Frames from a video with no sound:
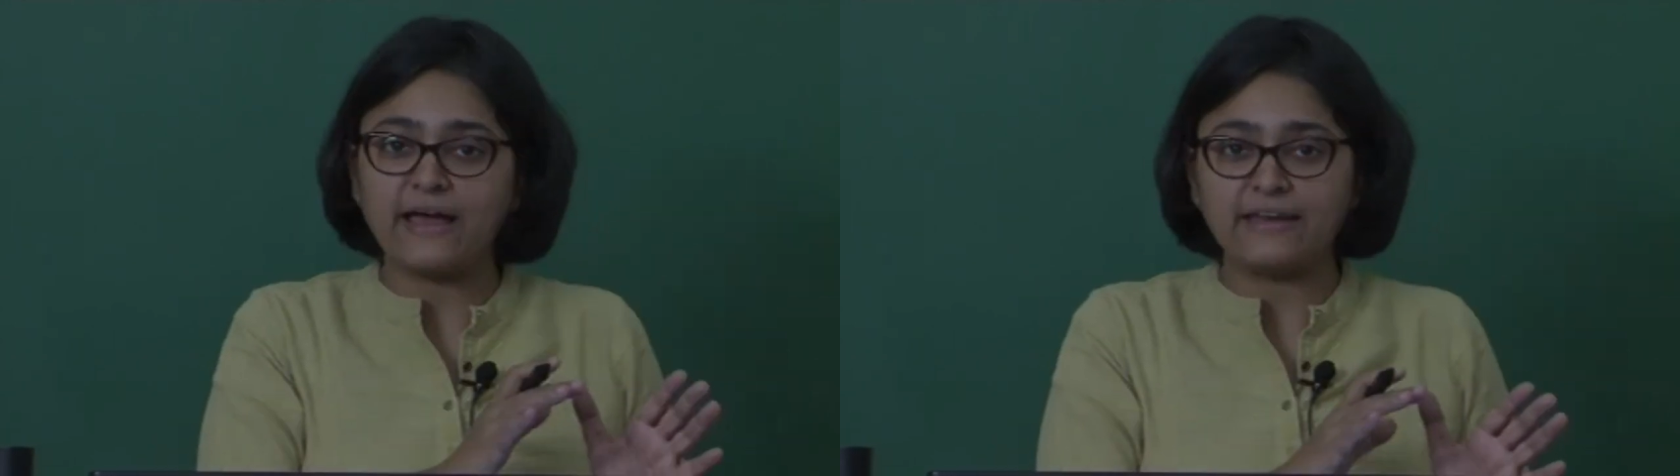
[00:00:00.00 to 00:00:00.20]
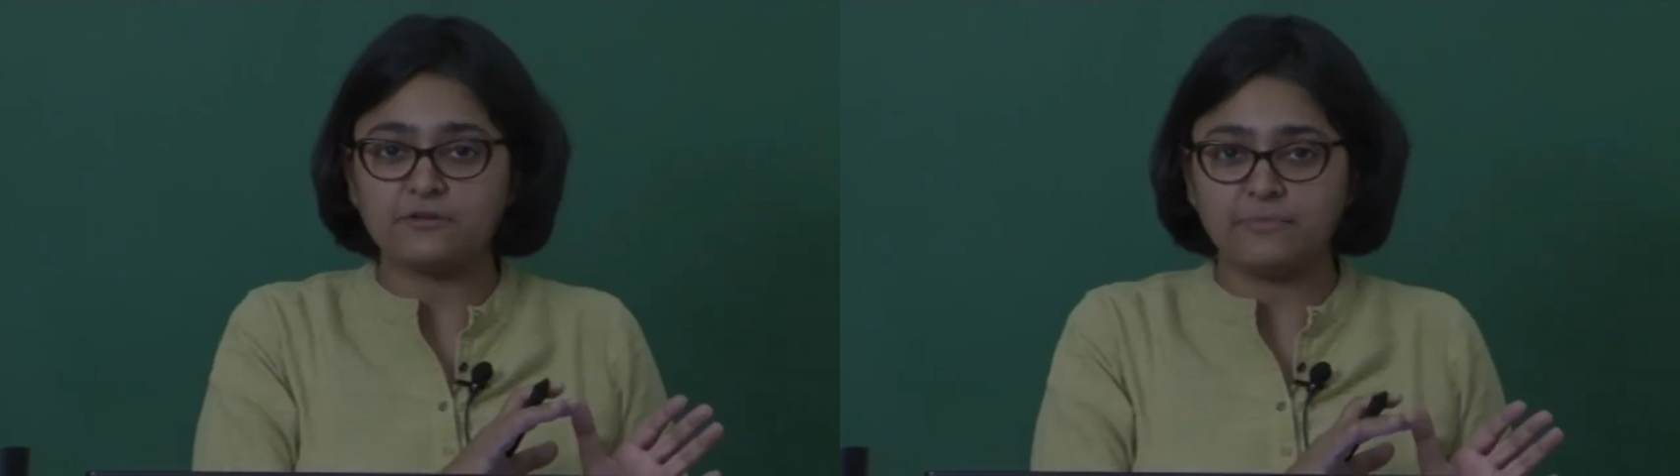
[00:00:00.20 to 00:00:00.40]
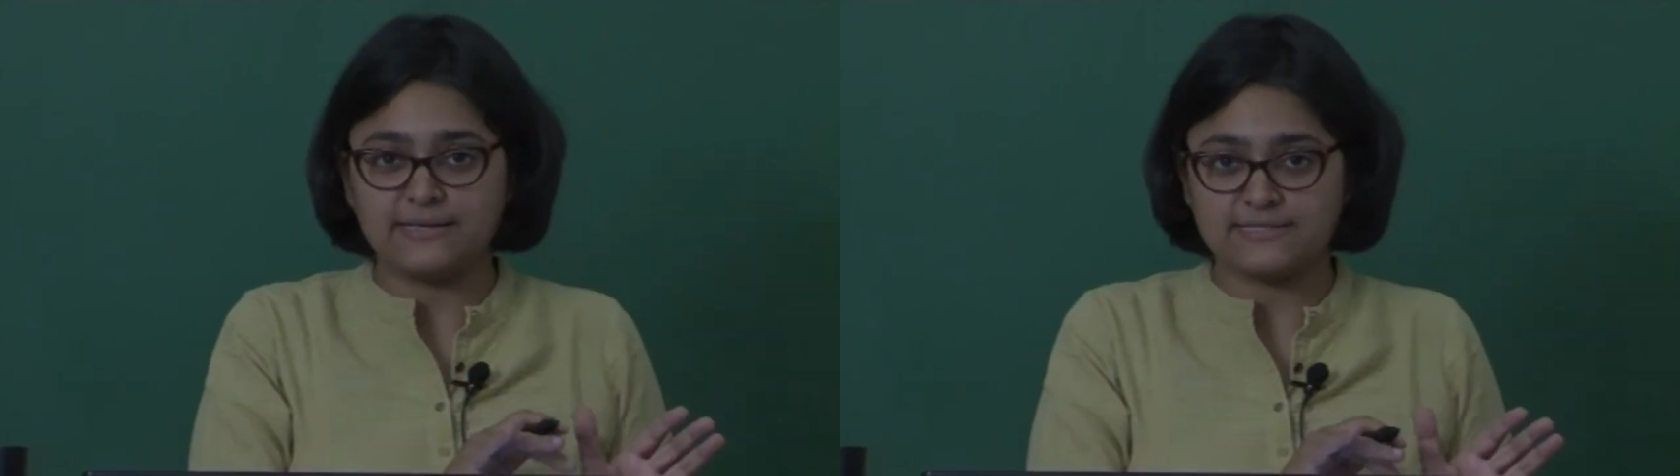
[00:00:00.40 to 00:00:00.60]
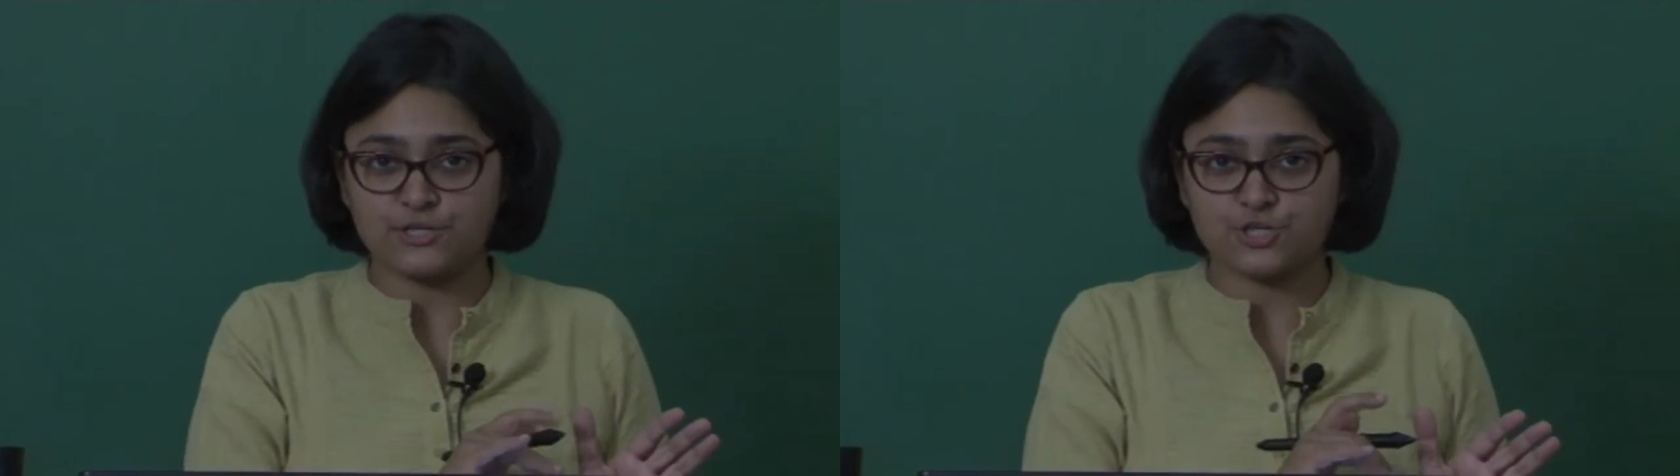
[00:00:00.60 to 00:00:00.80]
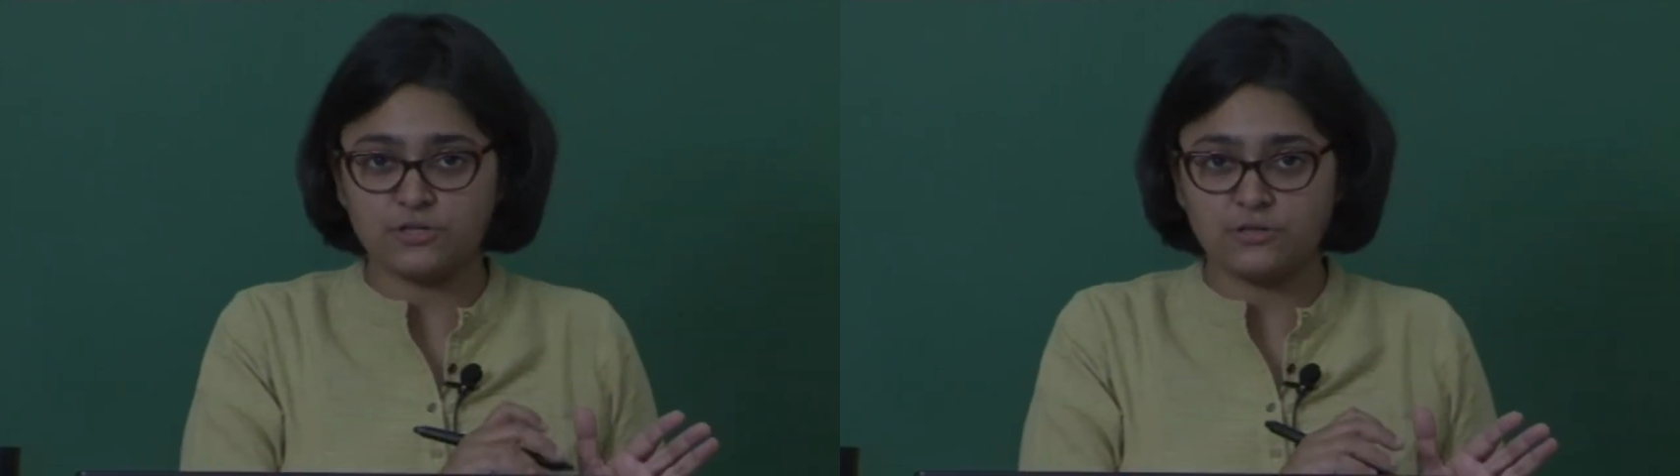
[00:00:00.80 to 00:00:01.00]

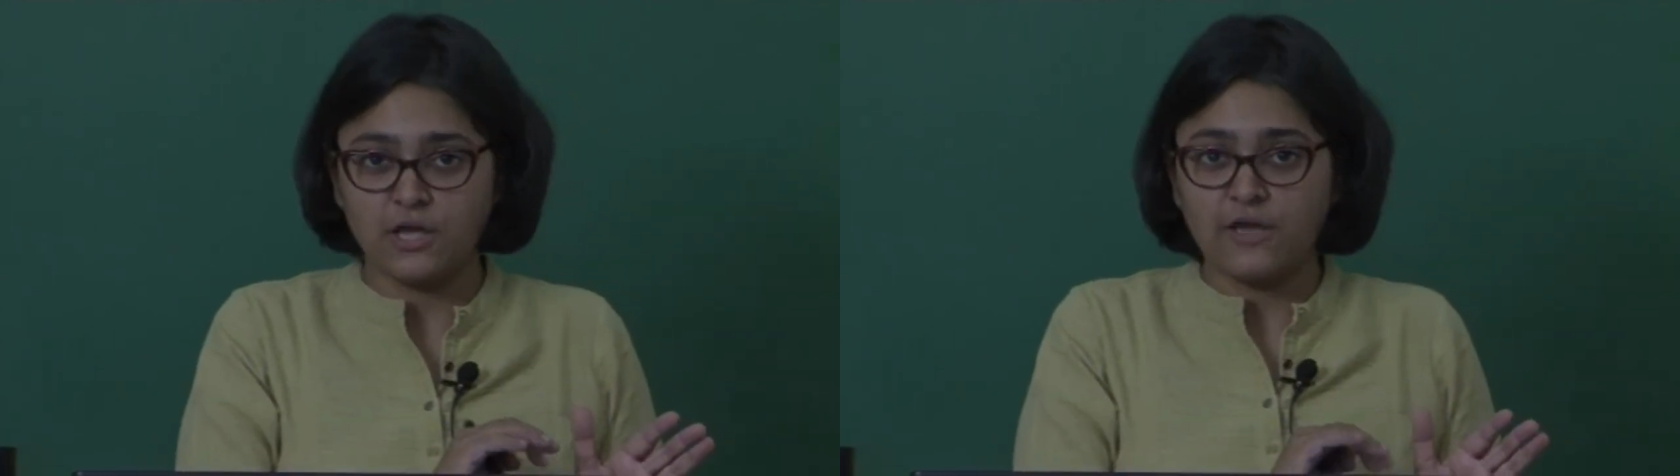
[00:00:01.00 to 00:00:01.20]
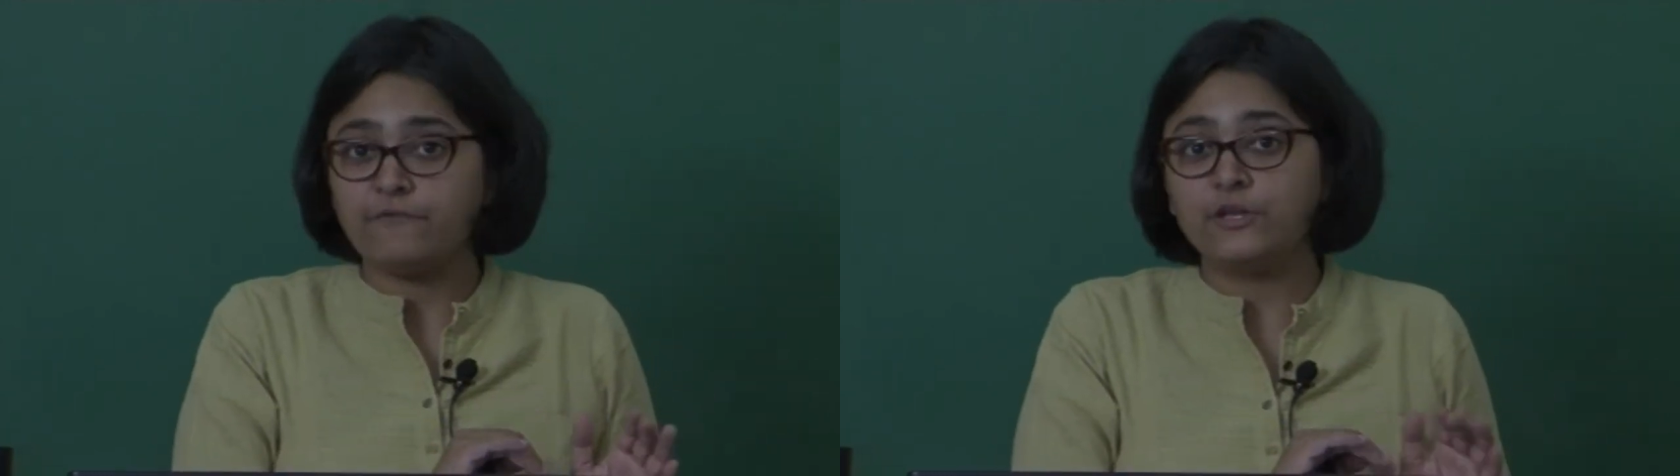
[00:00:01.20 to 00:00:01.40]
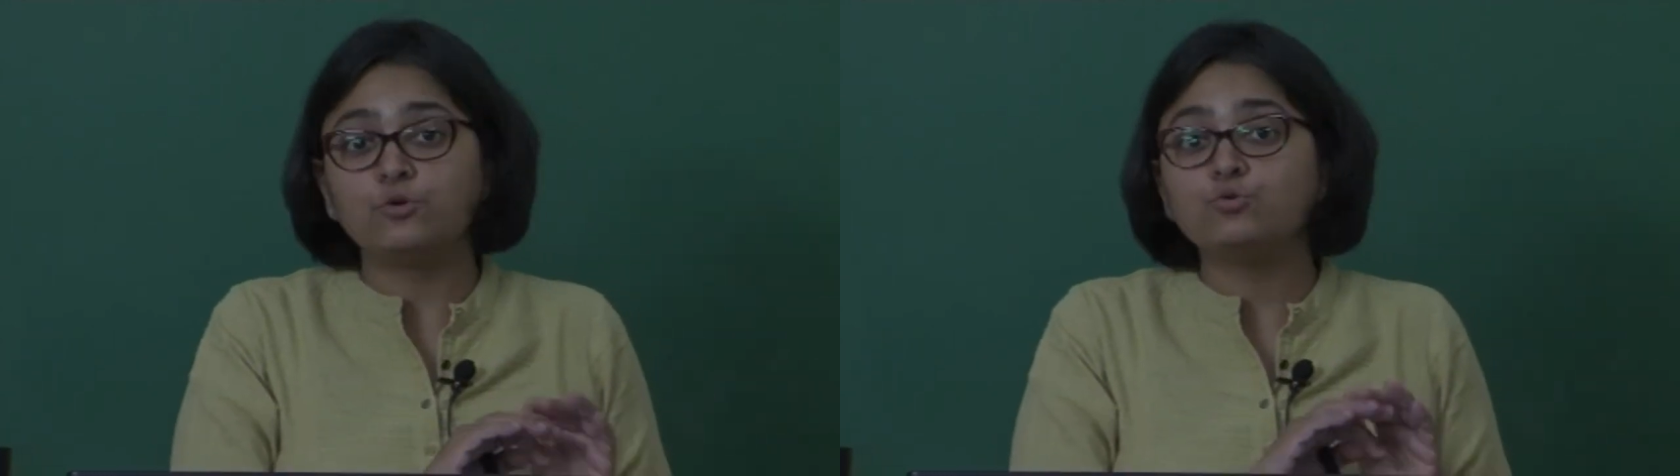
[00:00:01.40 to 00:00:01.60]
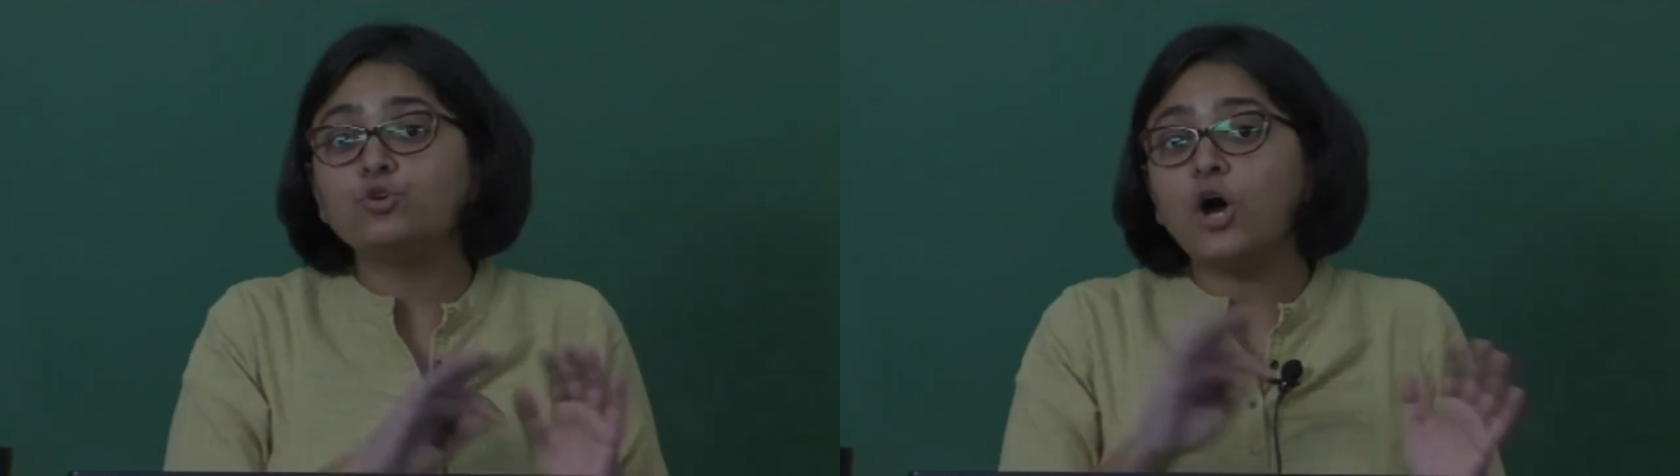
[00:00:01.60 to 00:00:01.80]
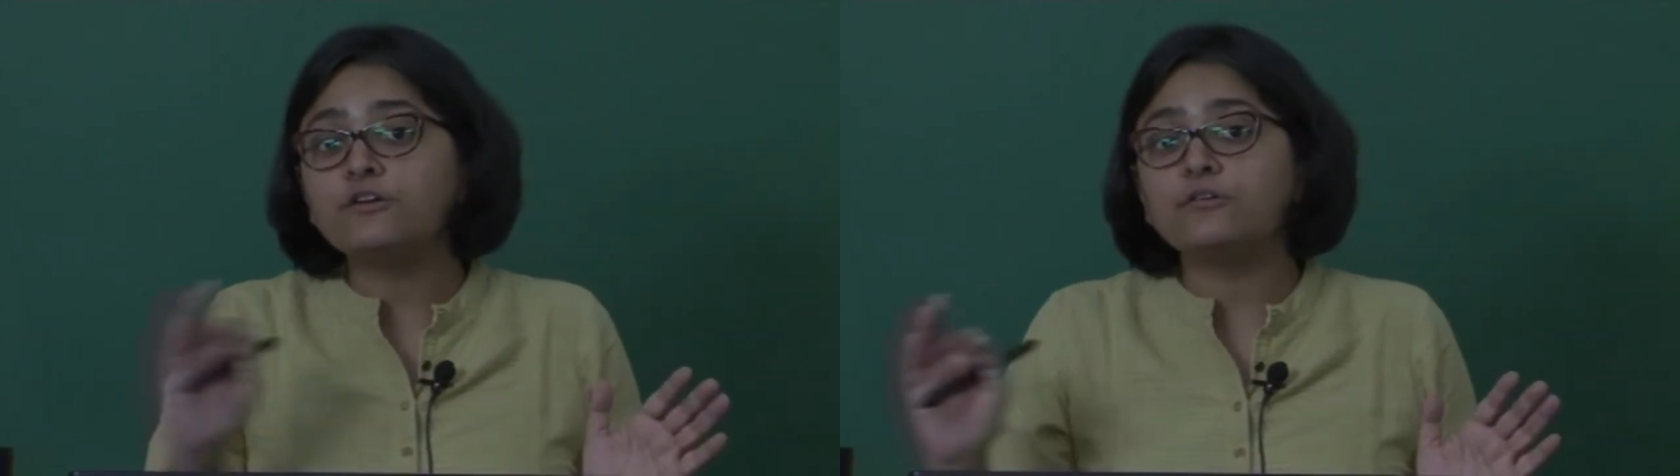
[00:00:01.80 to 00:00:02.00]
randomization when you do
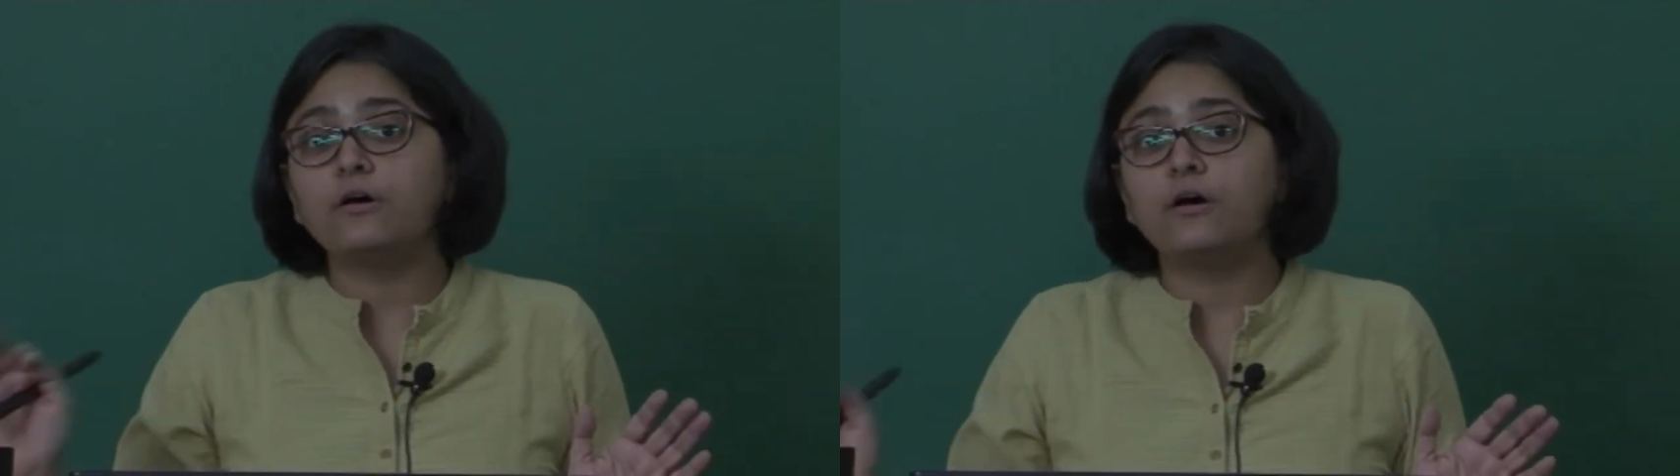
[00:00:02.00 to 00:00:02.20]
not,